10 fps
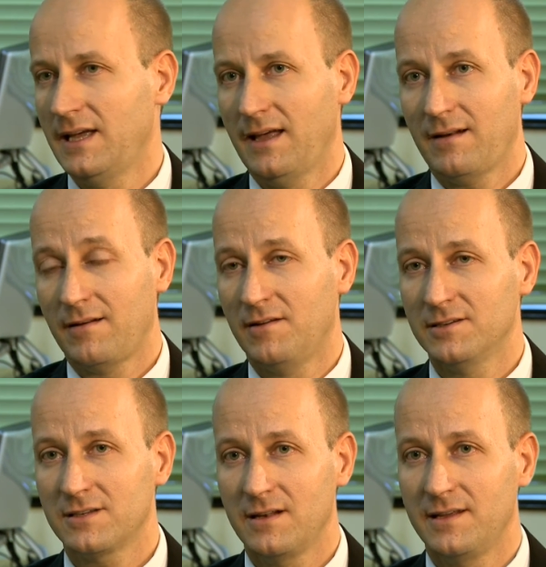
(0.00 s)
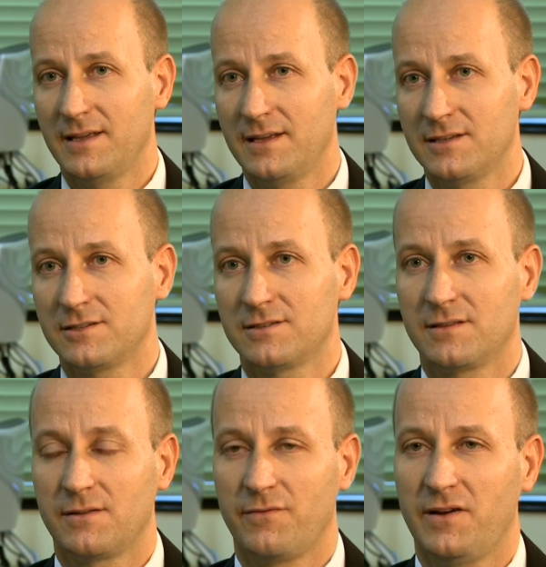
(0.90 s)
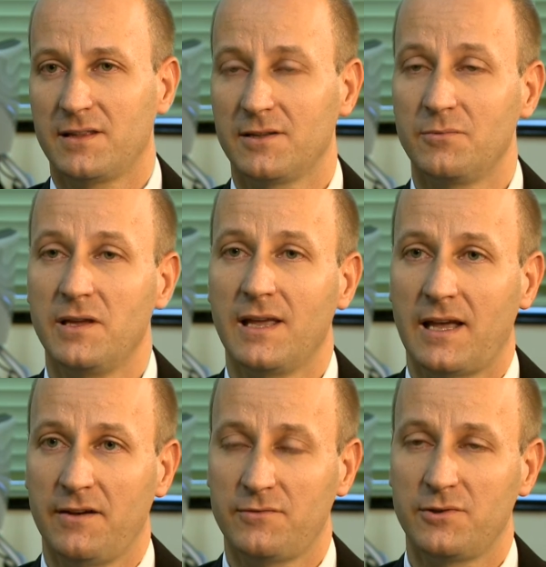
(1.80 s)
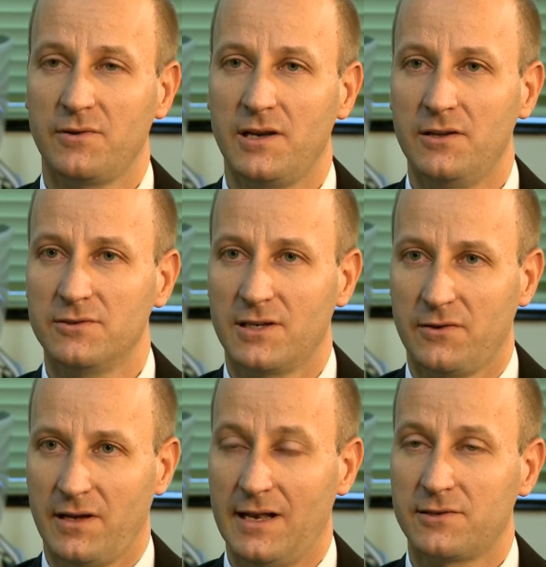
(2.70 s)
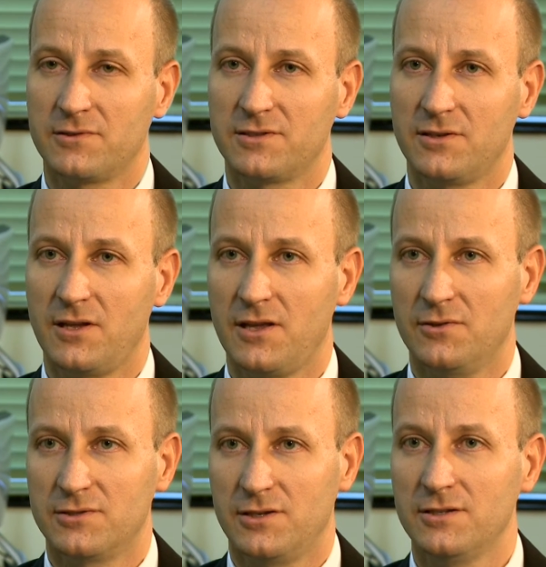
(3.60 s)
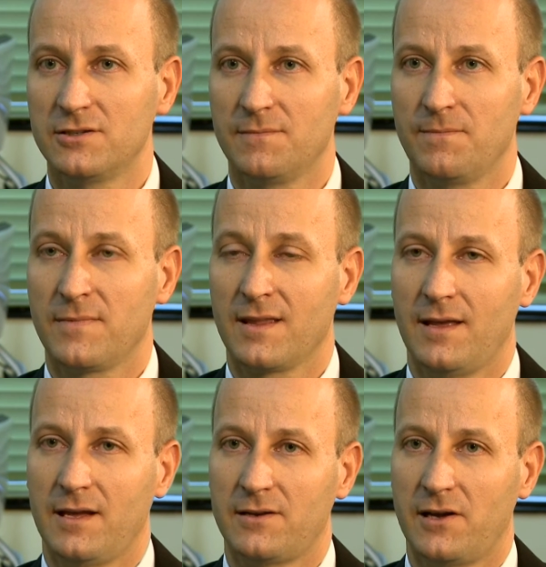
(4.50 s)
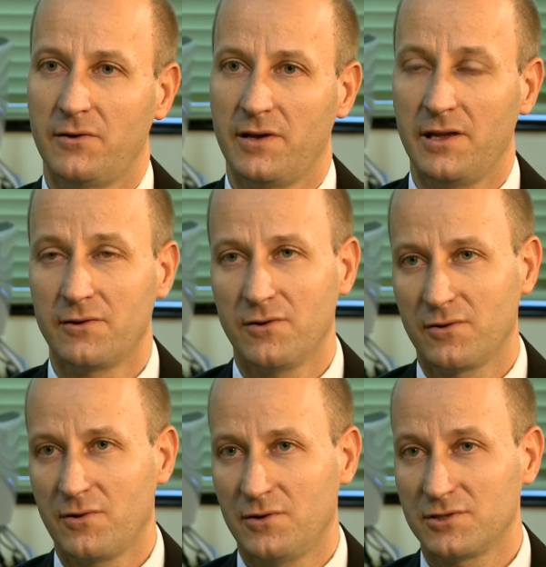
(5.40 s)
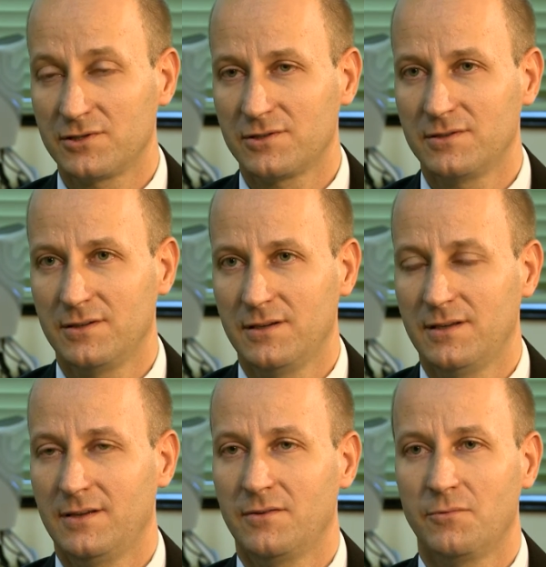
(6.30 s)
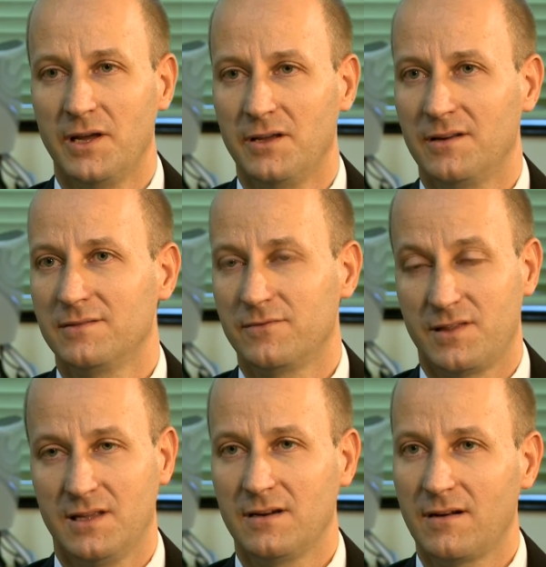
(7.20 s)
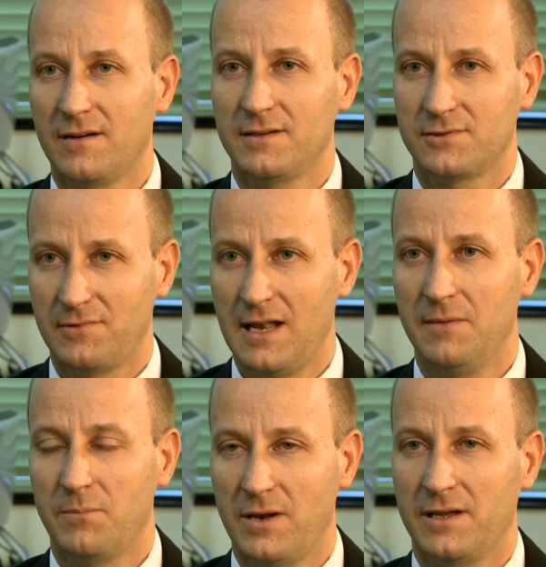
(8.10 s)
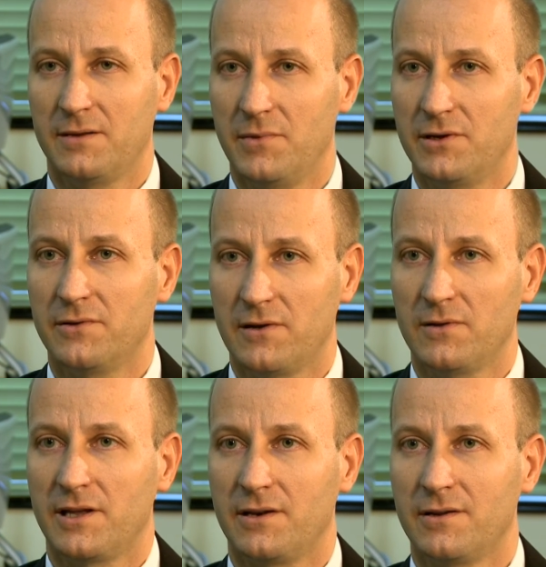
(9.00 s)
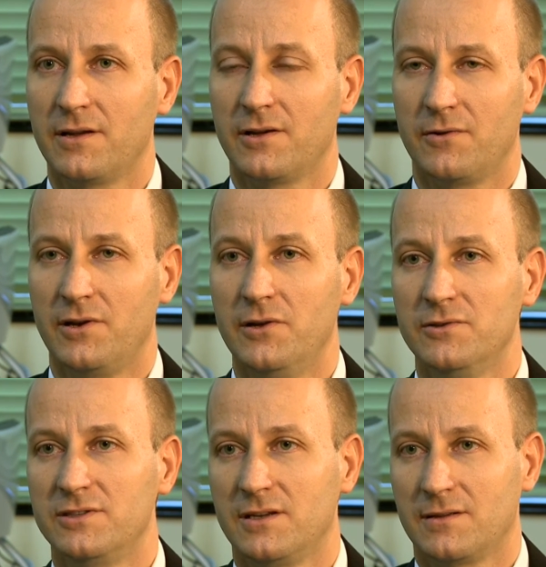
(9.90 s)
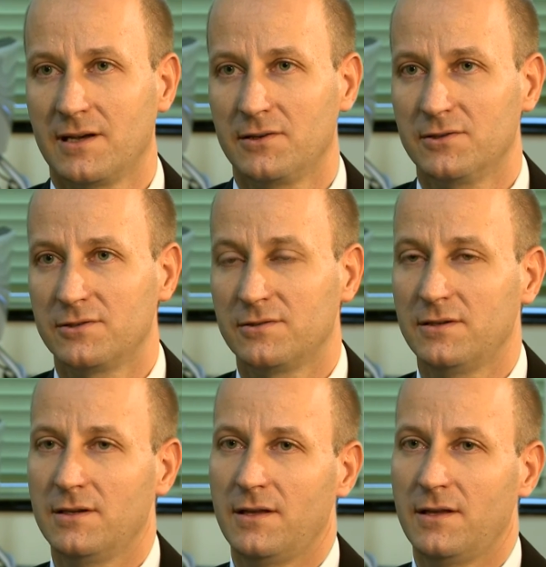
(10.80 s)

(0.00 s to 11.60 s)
And lastly is the fact that we have to reduce our electricity usage and our aircon costs, where thin clients really play a big role in reducing those